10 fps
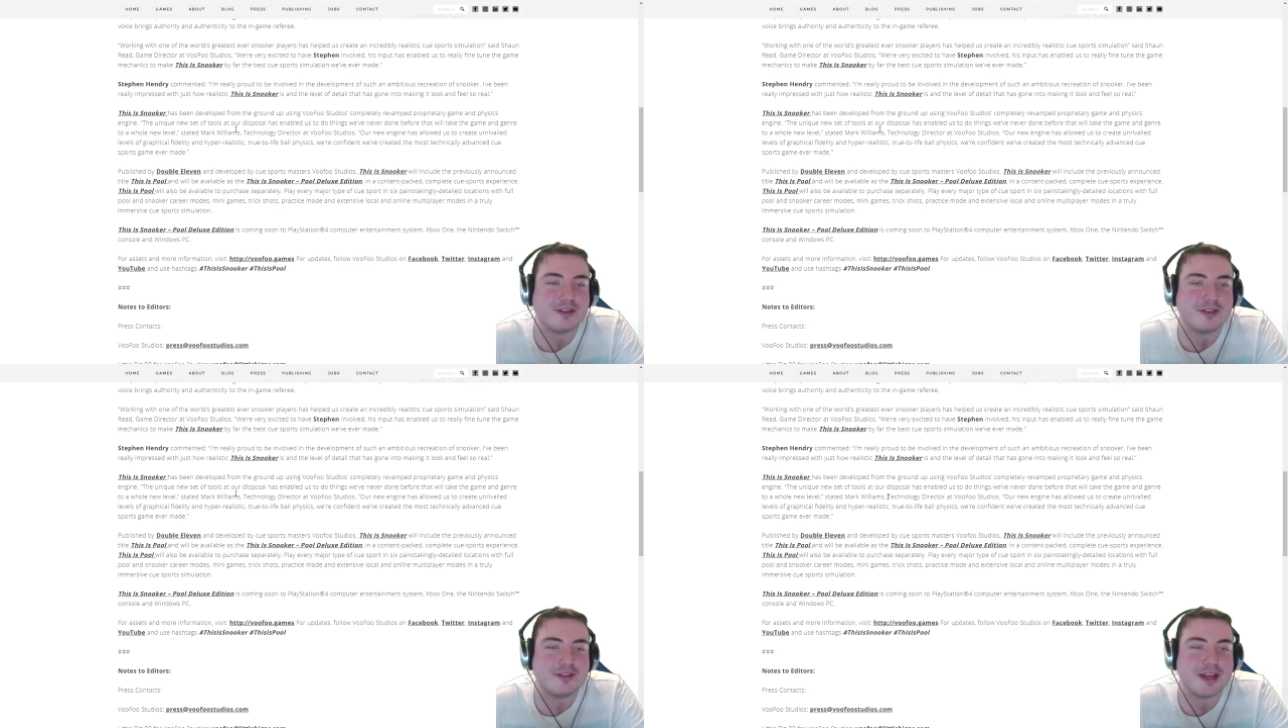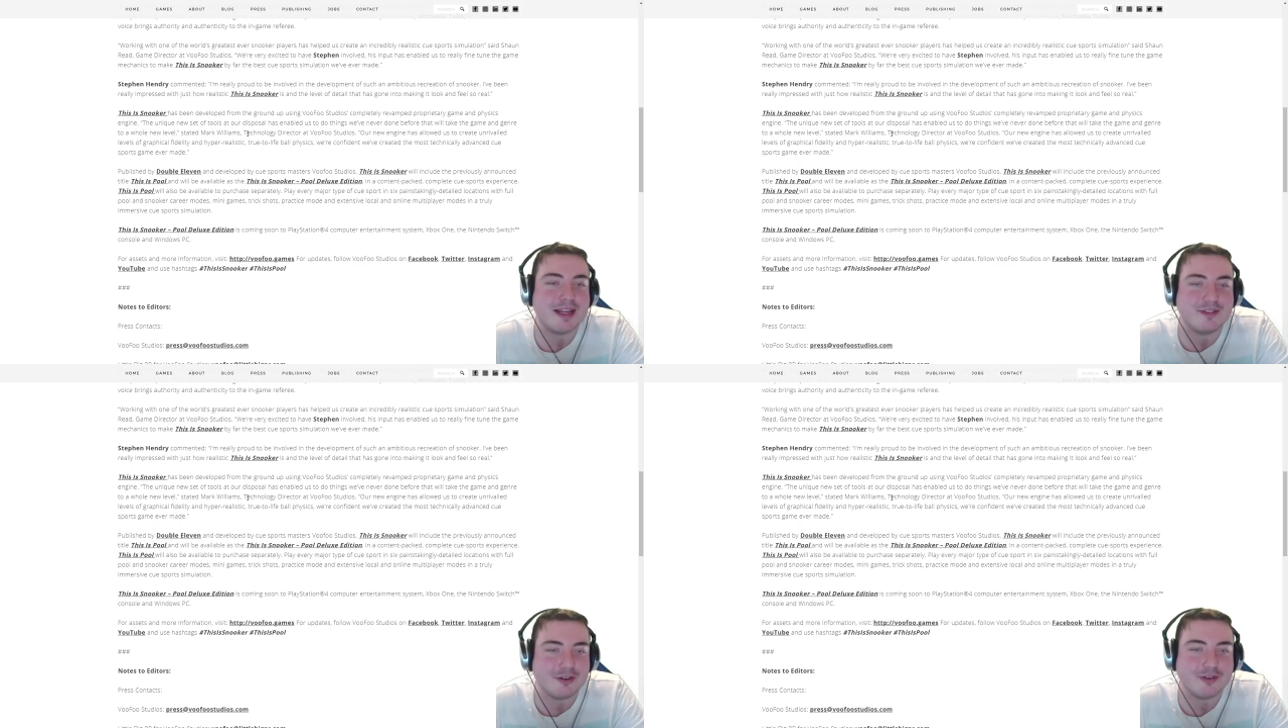on the
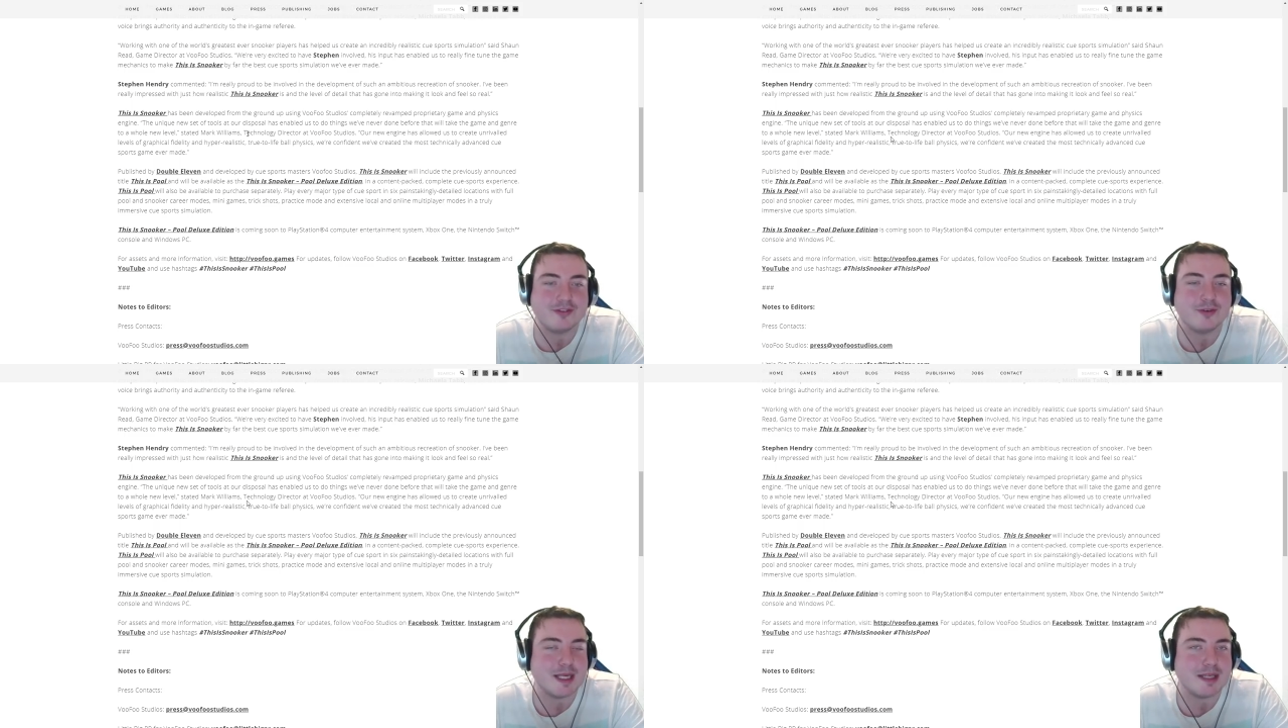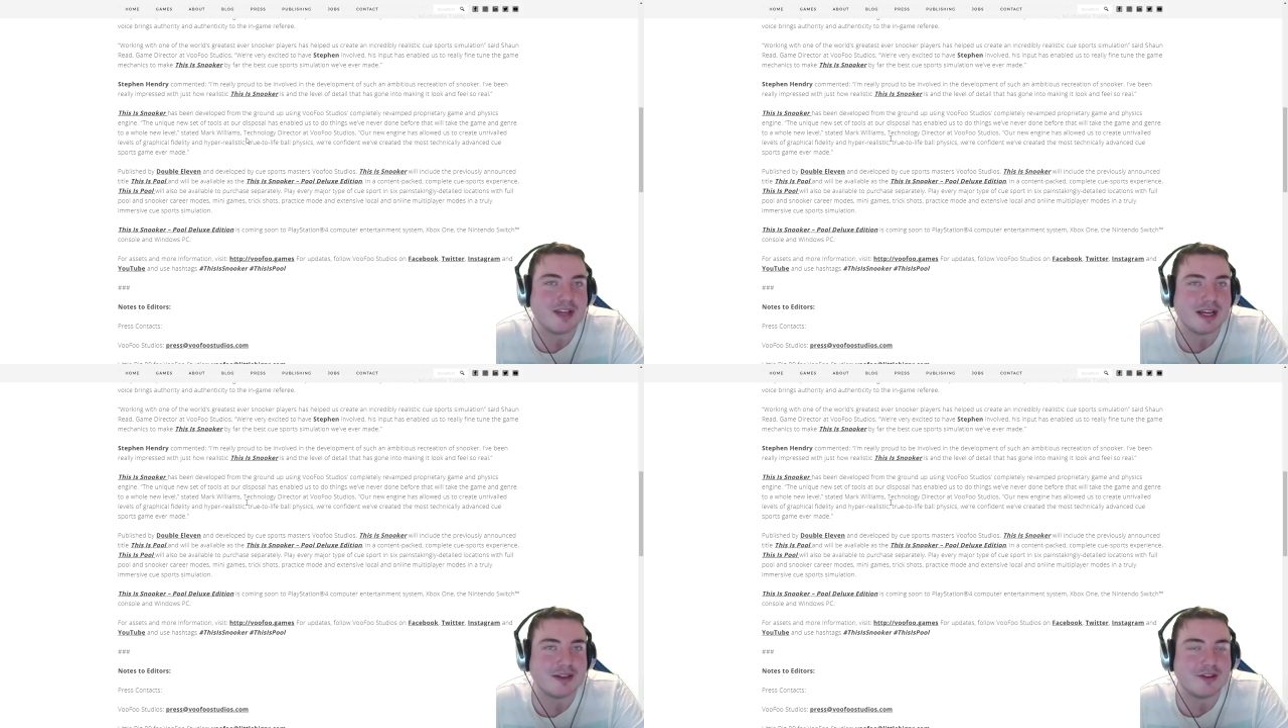side to also be a
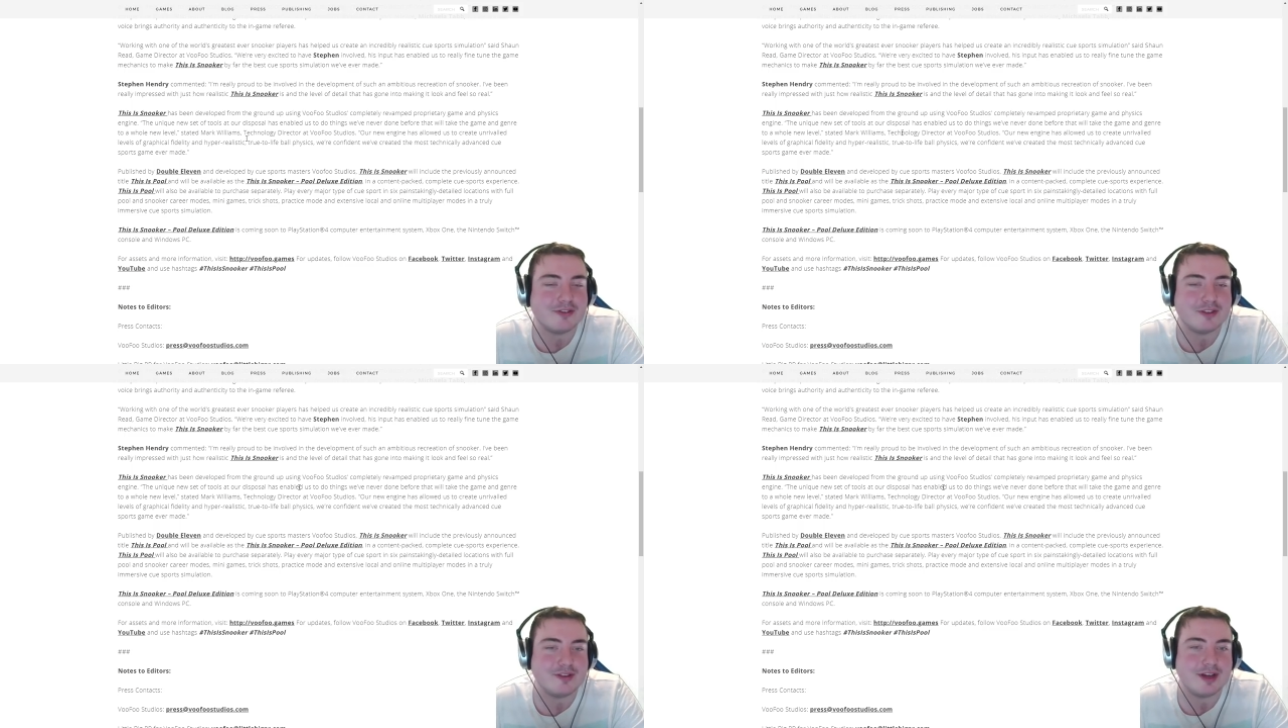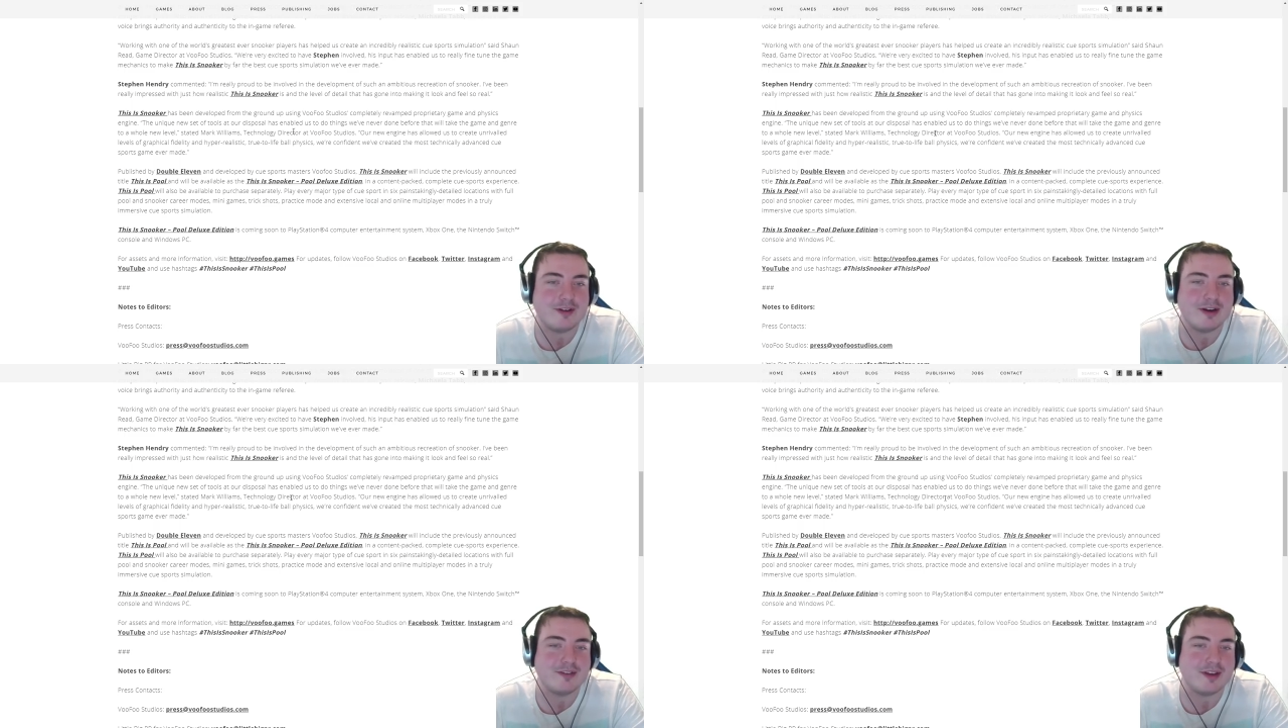technology
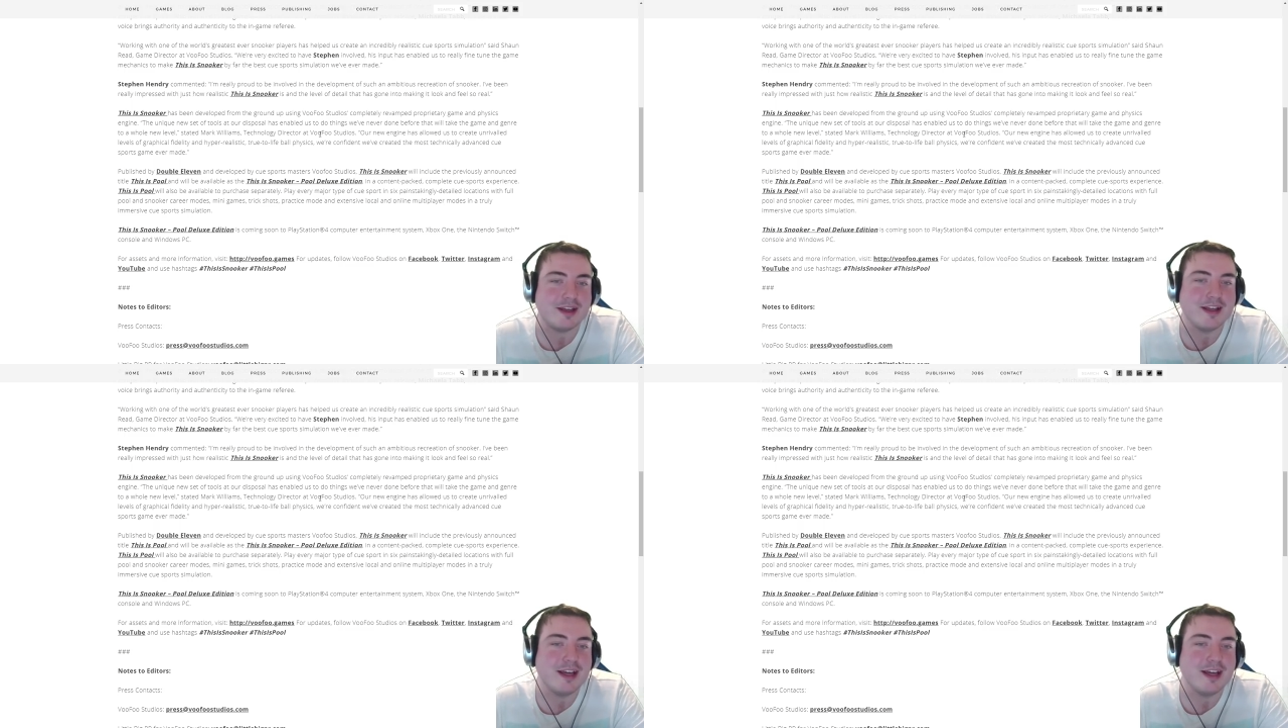director